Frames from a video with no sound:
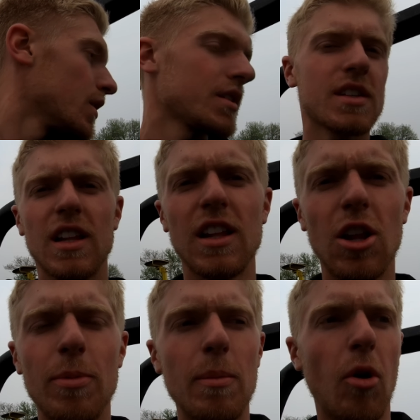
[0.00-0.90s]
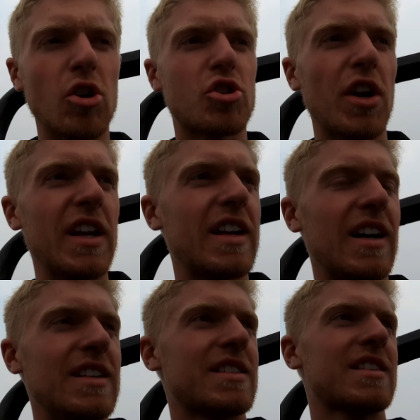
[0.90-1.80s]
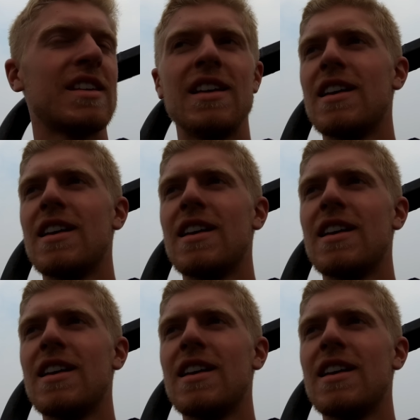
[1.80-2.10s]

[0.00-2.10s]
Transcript: This is a little bit more tricky because